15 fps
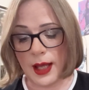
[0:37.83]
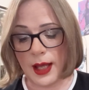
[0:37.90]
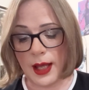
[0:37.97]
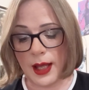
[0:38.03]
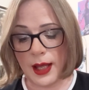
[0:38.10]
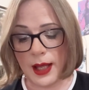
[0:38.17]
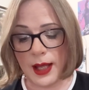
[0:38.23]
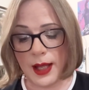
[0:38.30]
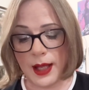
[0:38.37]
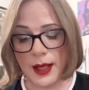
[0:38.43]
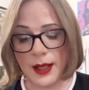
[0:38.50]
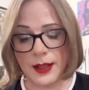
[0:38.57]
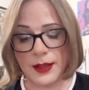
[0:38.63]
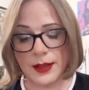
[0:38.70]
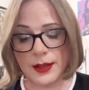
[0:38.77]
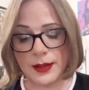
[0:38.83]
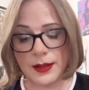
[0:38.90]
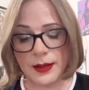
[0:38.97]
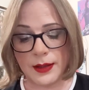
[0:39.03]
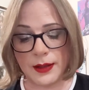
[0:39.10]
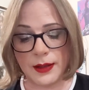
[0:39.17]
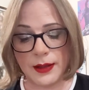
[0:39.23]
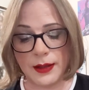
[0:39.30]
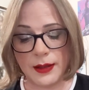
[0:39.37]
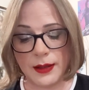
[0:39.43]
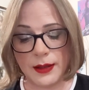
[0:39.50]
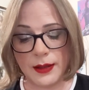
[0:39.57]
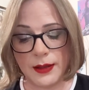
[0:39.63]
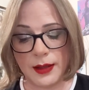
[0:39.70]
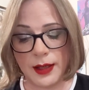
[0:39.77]
and
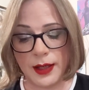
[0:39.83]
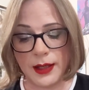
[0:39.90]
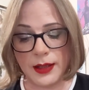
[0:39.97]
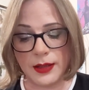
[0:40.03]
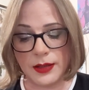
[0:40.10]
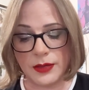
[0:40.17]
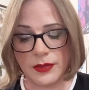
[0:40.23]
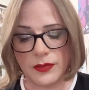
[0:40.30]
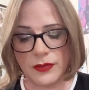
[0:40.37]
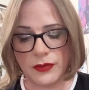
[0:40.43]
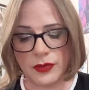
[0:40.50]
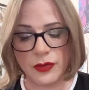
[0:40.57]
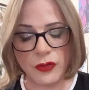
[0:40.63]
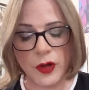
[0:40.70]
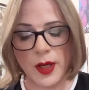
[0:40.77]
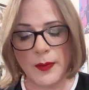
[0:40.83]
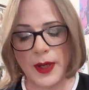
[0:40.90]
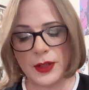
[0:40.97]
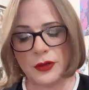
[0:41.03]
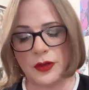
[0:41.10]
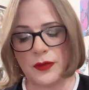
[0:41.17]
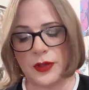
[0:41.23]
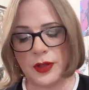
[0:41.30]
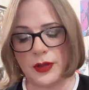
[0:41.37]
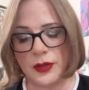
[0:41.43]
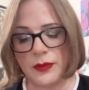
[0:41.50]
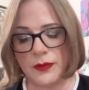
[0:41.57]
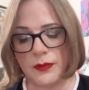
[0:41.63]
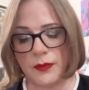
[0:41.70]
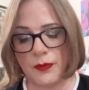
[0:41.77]
it doesn't really matter if you
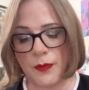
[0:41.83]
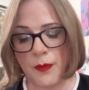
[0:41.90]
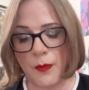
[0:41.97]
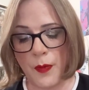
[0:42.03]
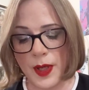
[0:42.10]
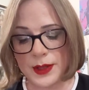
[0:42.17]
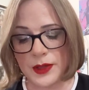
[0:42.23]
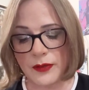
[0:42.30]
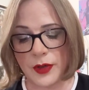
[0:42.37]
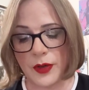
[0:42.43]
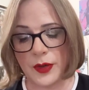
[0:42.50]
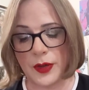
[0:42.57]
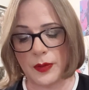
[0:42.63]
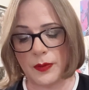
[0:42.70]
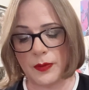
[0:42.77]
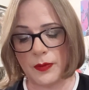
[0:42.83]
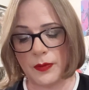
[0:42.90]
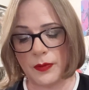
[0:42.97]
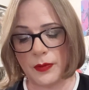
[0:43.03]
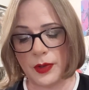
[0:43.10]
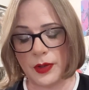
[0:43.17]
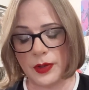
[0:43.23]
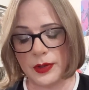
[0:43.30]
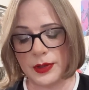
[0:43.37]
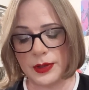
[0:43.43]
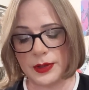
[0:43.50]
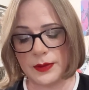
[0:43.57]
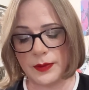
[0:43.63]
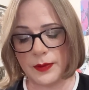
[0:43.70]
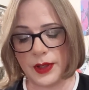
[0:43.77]
miss a volume
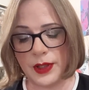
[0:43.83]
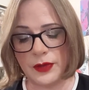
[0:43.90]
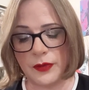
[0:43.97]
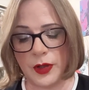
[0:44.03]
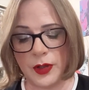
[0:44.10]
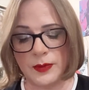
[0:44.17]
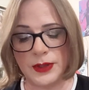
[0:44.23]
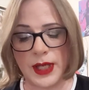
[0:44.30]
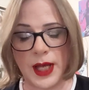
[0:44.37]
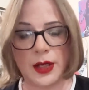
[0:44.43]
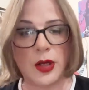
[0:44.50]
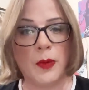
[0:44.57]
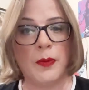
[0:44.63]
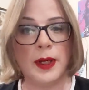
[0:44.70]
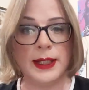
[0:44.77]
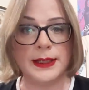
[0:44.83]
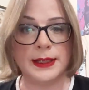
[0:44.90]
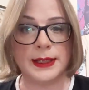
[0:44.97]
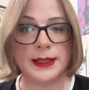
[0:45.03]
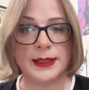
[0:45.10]
because each volume's kind of completing